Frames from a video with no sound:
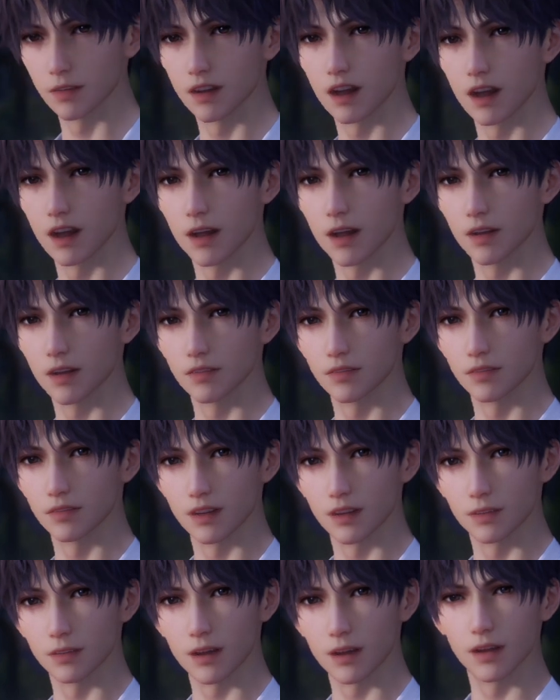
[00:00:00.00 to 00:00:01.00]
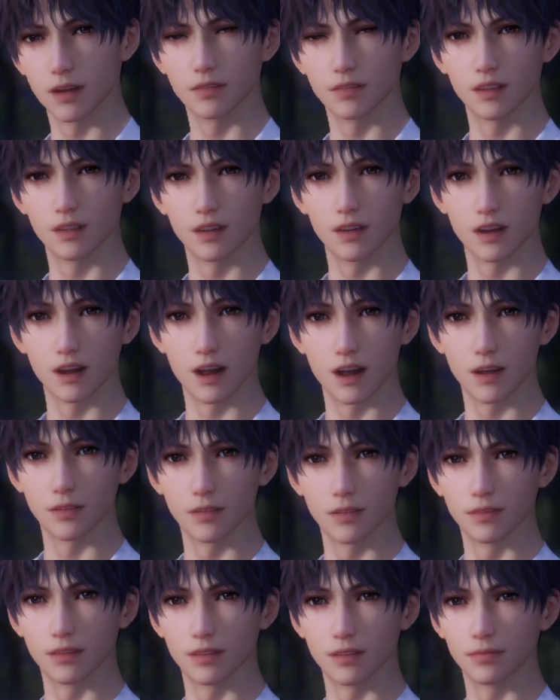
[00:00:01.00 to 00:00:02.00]
you have a naive perspective on
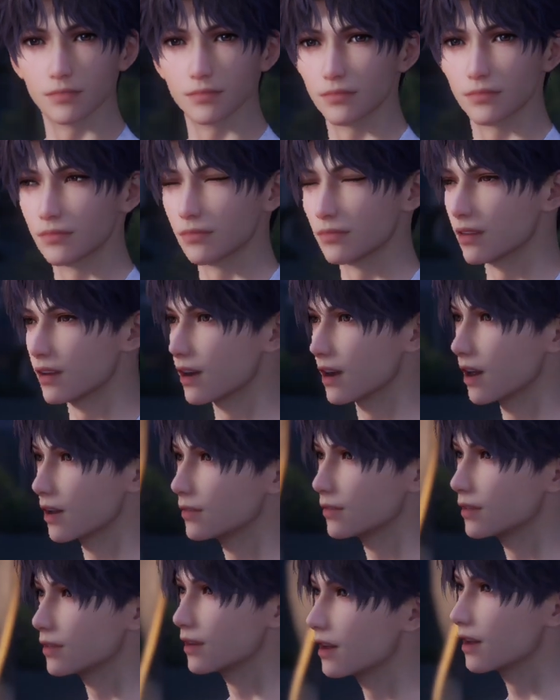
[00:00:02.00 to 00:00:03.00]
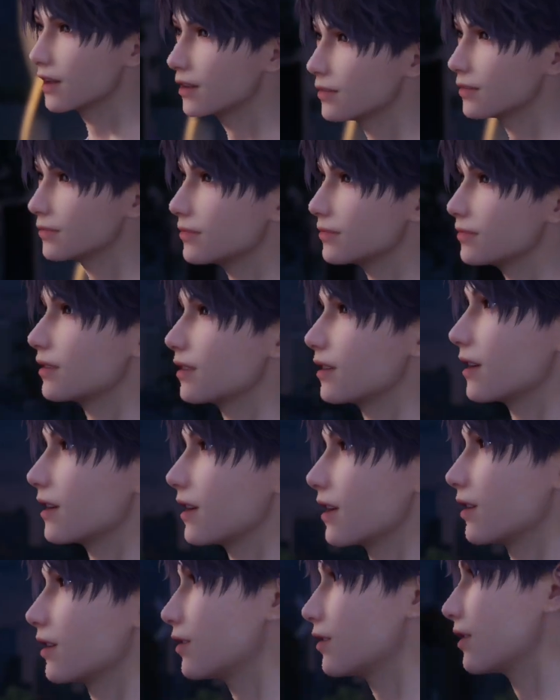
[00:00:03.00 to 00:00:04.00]
life, allow me to
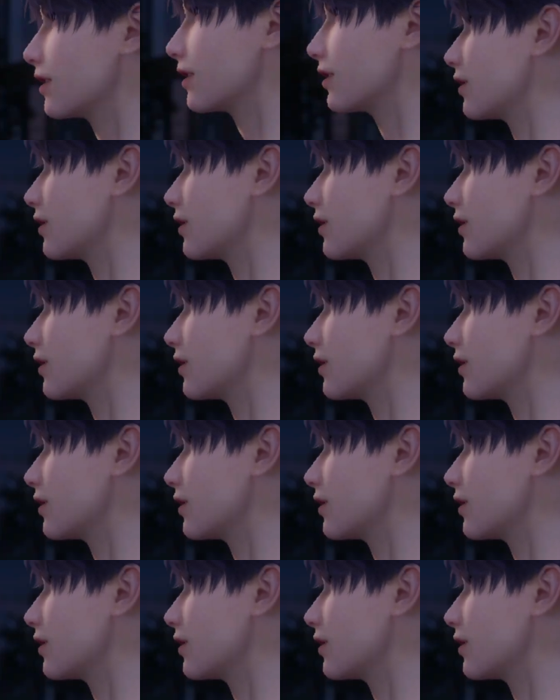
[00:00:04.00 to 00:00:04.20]
tell you